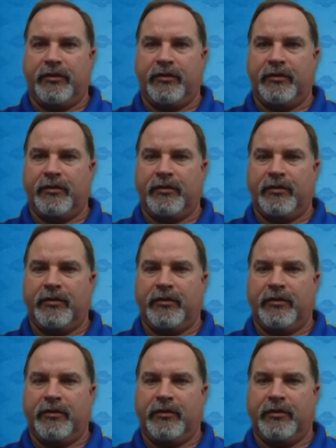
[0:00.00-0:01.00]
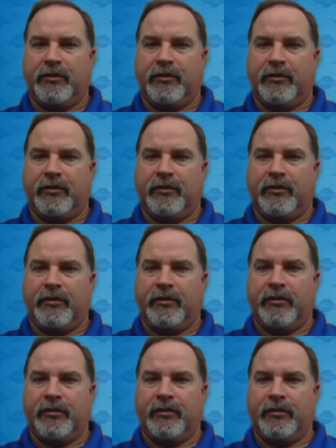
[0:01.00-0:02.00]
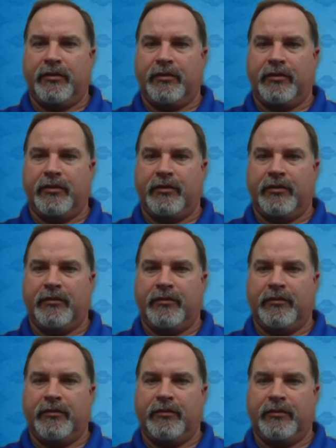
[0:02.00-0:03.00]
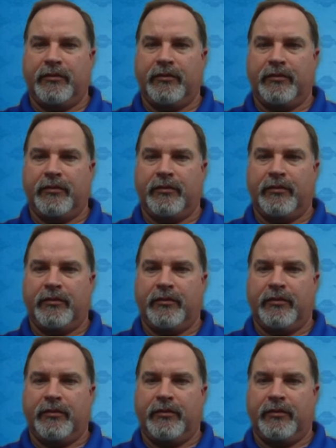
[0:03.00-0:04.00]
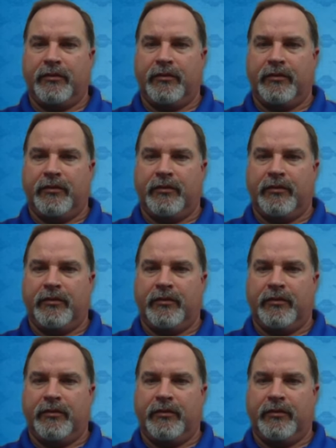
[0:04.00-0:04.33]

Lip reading: Nothing is said.